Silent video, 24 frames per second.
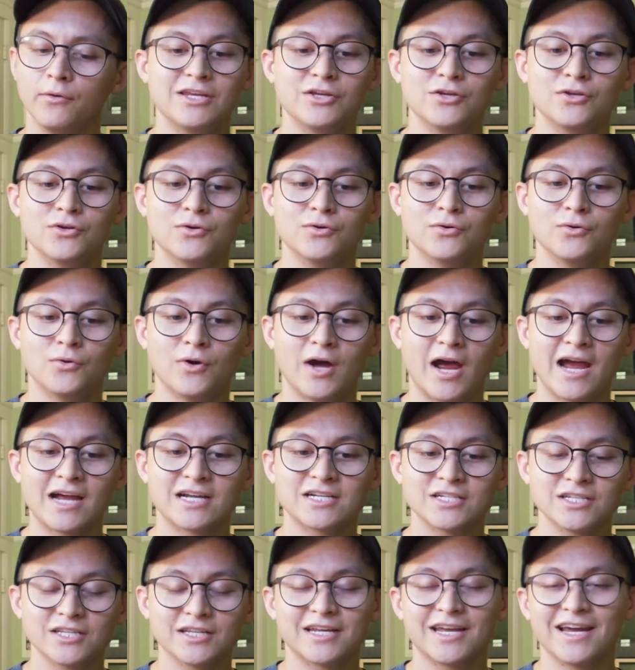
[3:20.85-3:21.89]
You
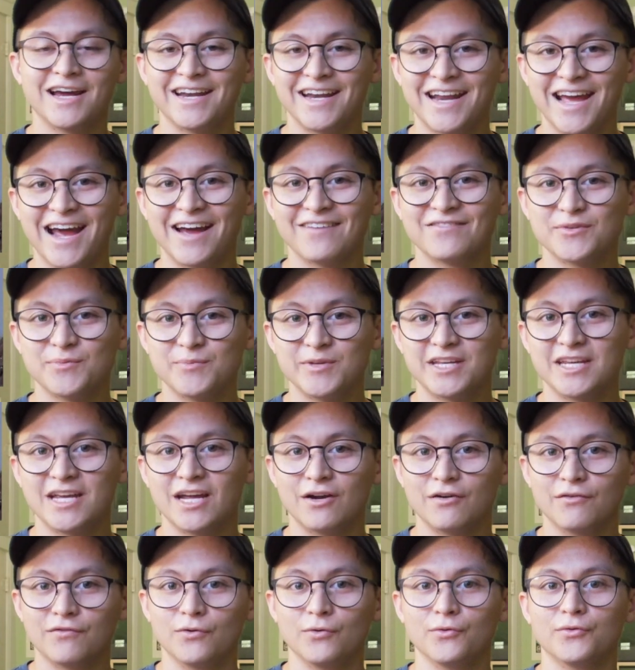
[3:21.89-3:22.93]
actually kind of have to be
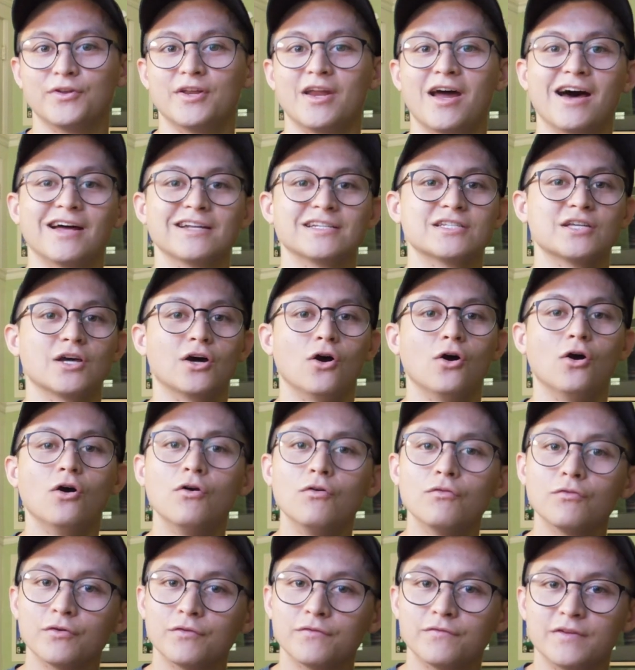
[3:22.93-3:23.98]
careful not to
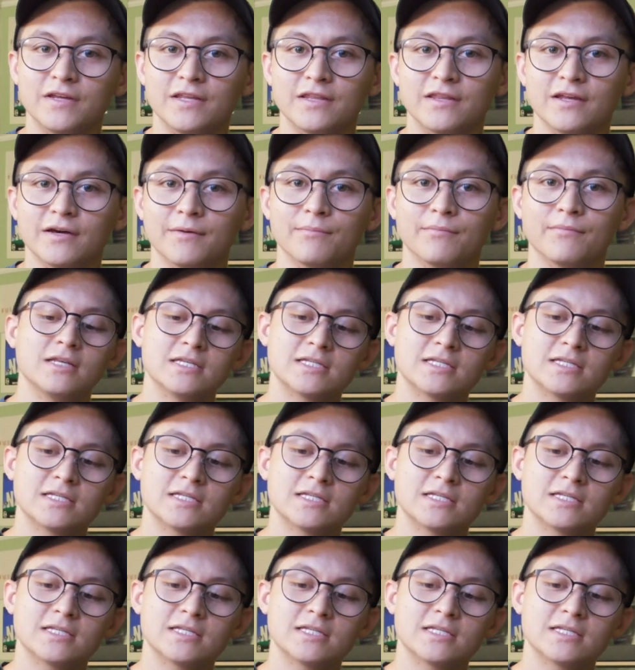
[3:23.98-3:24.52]
overfeed them.